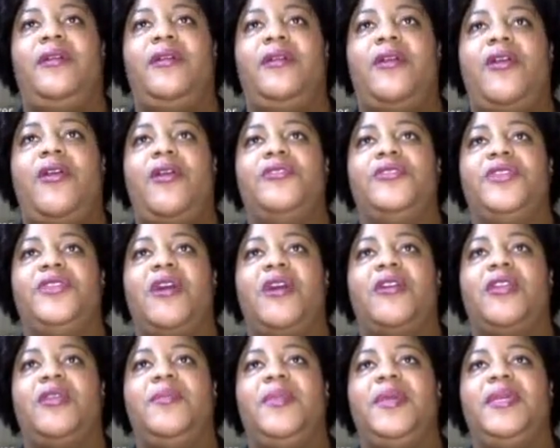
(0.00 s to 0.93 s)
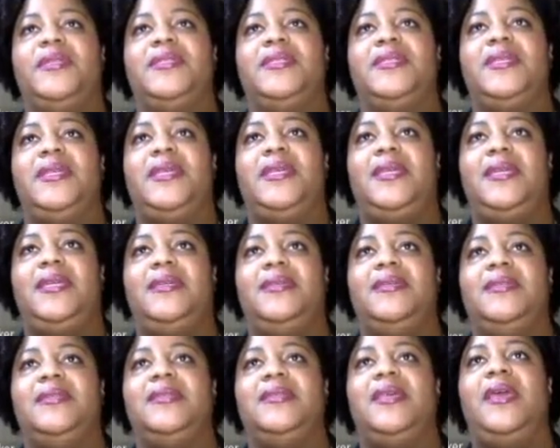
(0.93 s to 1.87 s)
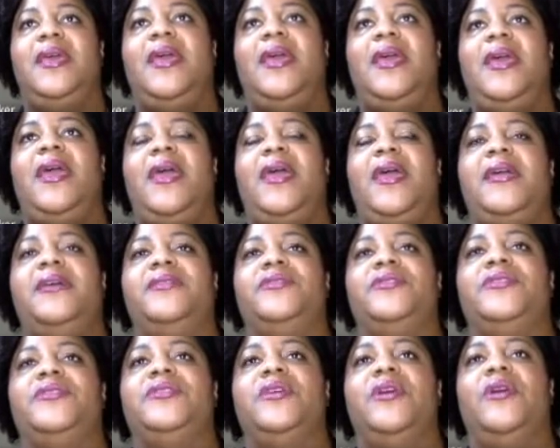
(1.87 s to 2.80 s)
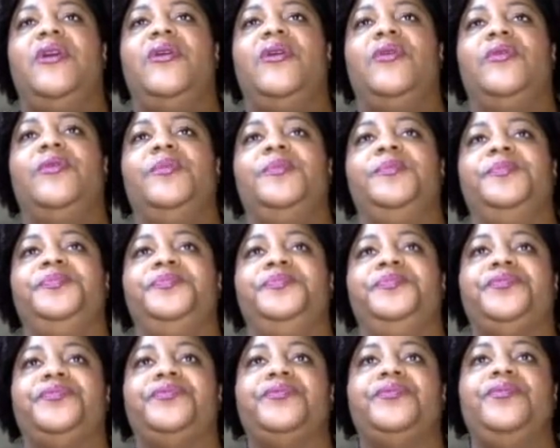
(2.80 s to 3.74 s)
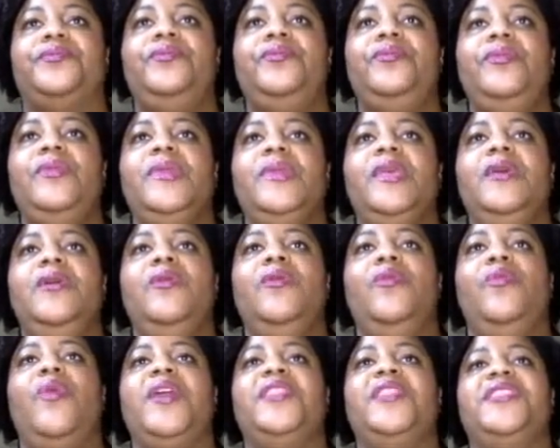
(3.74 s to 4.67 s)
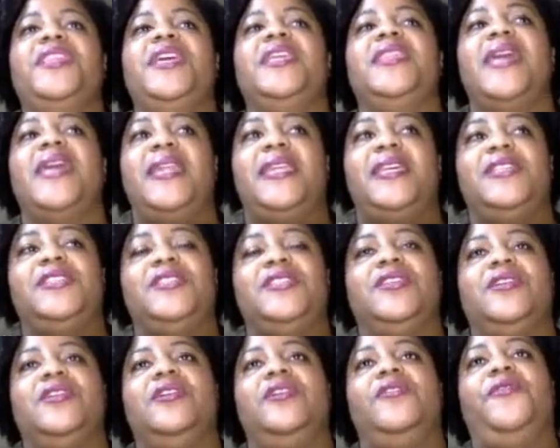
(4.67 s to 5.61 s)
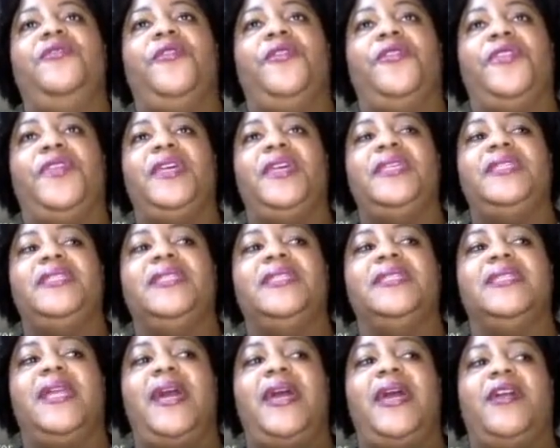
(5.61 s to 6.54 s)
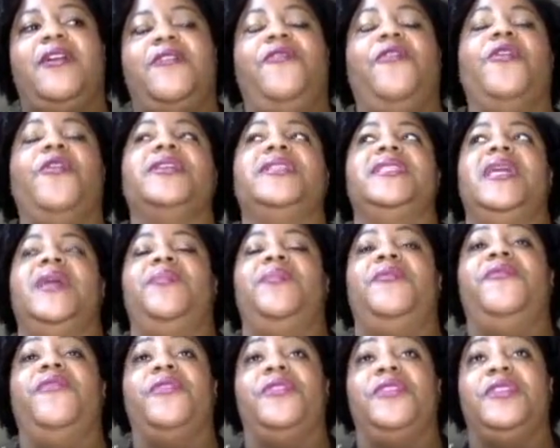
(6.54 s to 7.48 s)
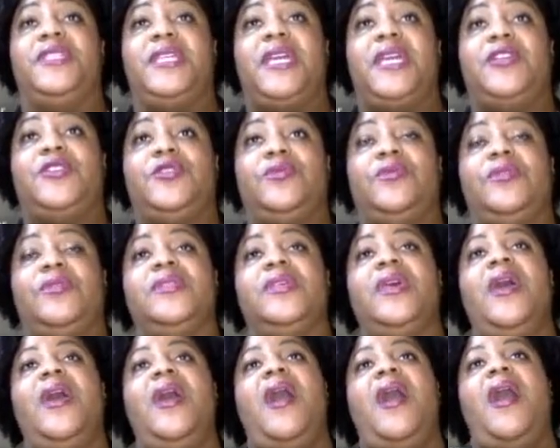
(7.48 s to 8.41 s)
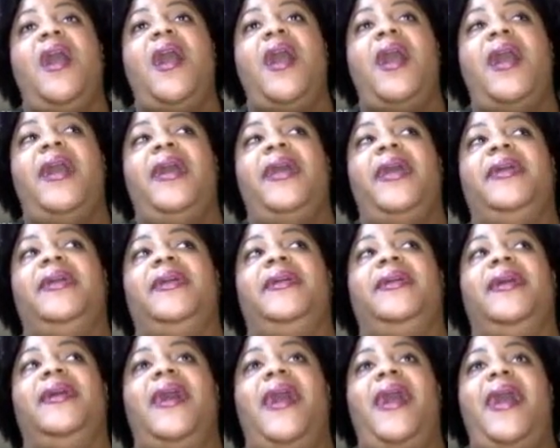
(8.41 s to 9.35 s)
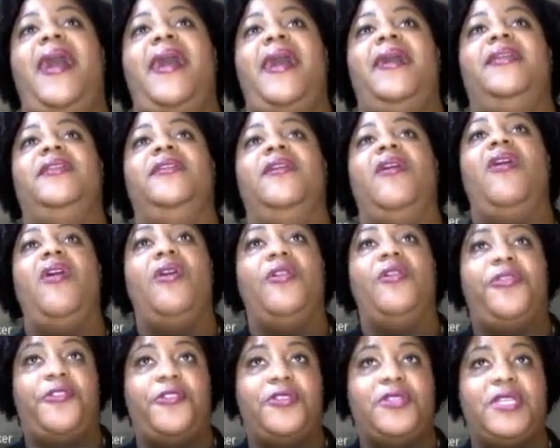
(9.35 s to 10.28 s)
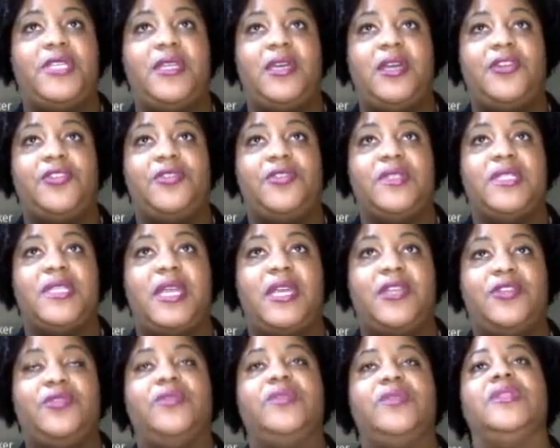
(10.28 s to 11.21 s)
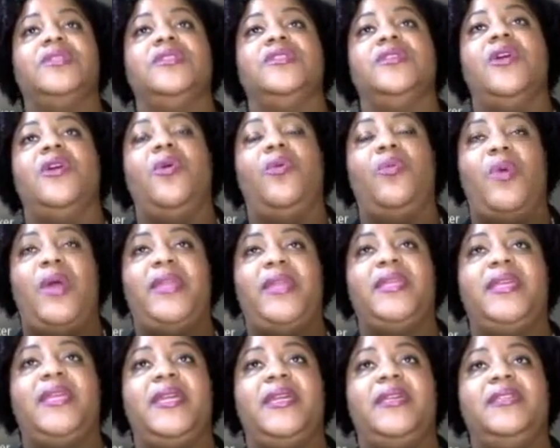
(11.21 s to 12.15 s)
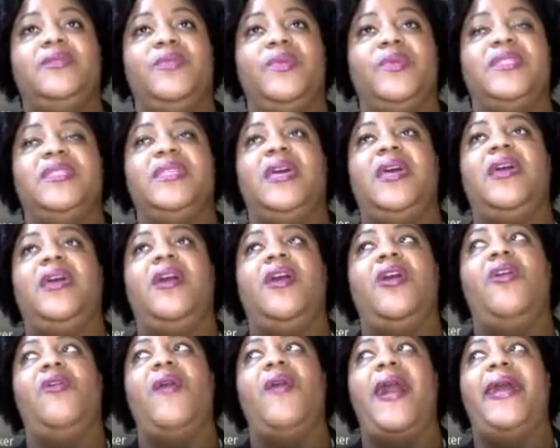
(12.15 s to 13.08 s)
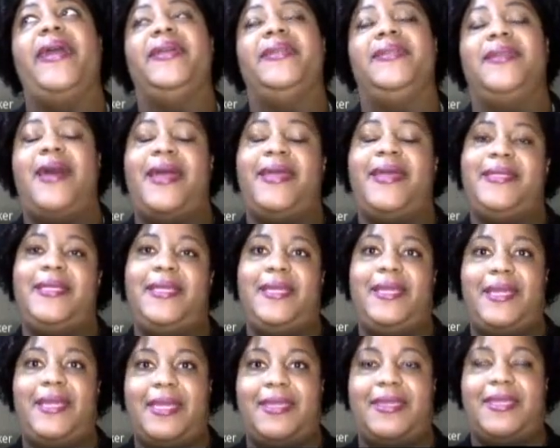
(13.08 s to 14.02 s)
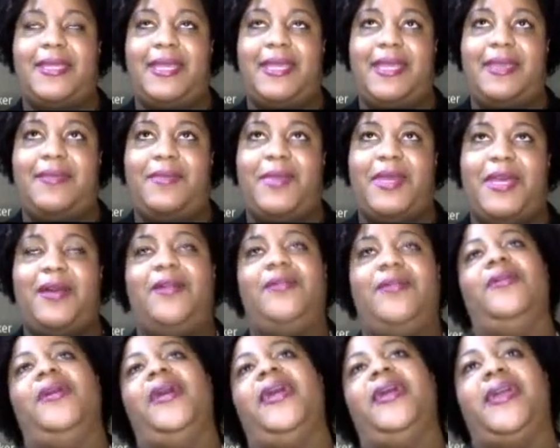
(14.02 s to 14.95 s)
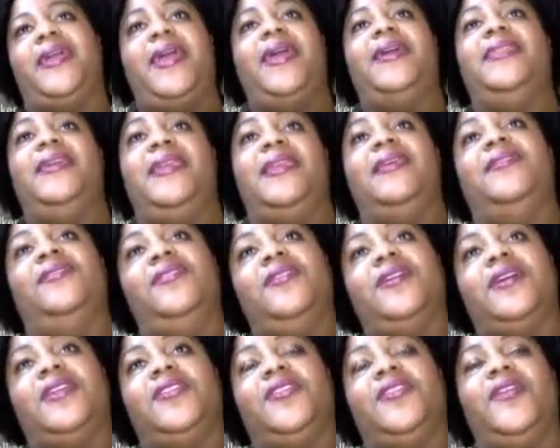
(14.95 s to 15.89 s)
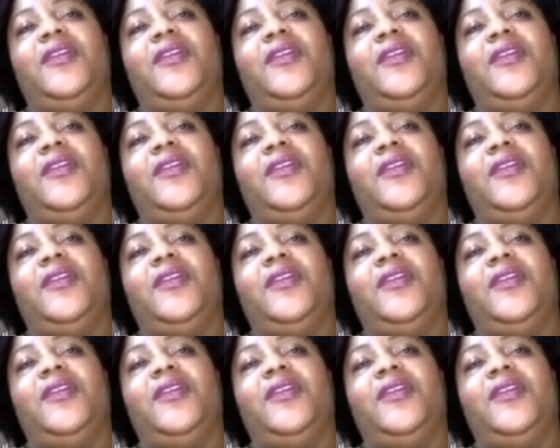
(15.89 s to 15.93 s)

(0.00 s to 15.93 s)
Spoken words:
her document is. And so one thing that is good for this is, like, for example, for the schedules, I had all 1,300 schedules. And so when kids would say, oh, I didn't get the email, AKA they didn't look in their